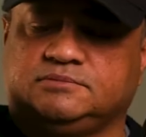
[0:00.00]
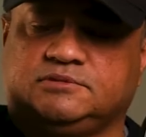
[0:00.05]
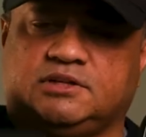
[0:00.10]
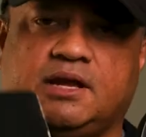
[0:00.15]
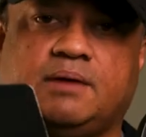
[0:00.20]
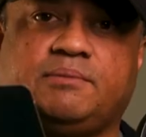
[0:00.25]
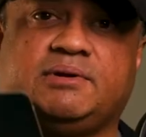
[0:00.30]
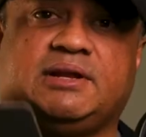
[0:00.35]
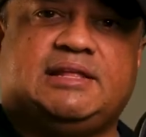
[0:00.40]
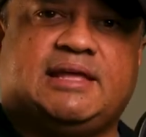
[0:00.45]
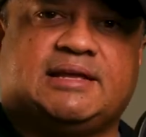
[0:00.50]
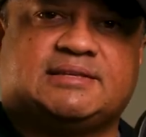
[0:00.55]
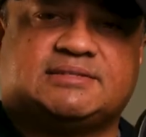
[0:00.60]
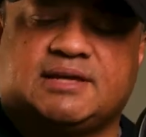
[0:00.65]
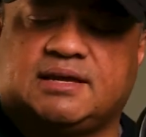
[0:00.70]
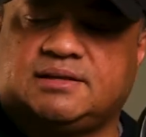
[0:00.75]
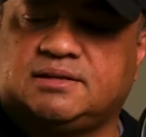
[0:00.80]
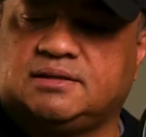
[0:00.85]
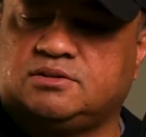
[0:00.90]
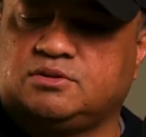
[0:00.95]
I'm really
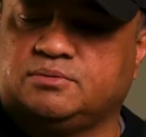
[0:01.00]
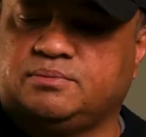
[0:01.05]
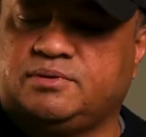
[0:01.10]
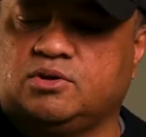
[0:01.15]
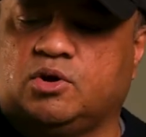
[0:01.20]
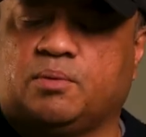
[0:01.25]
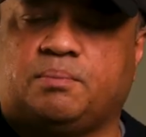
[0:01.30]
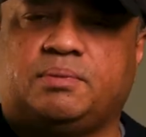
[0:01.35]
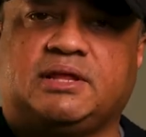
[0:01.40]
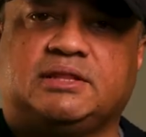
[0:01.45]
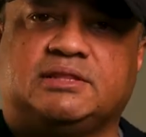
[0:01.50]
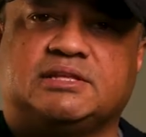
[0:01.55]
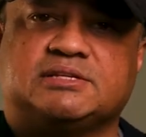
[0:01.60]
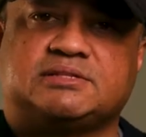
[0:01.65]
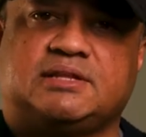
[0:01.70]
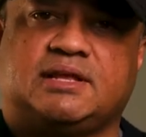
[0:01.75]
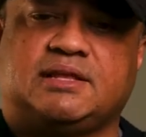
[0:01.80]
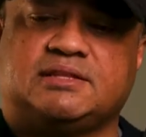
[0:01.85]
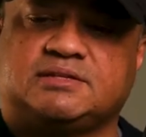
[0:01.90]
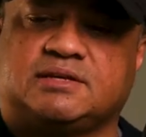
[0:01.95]
excited to be opening
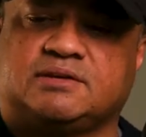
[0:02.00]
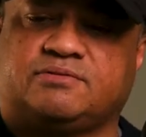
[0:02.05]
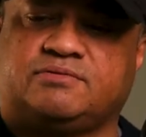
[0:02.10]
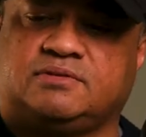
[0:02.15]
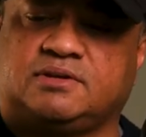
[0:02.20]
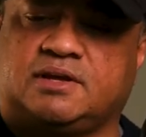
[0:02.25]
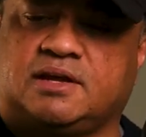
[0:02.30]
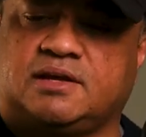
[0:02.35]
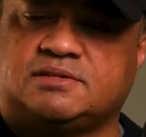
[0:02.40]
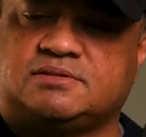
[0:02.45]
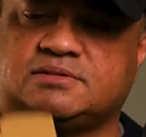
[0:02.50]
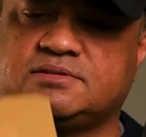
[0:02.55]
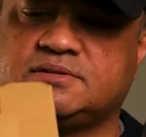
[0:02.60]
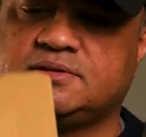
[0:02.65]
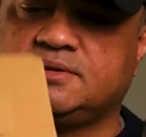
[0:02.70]
this lens, guys.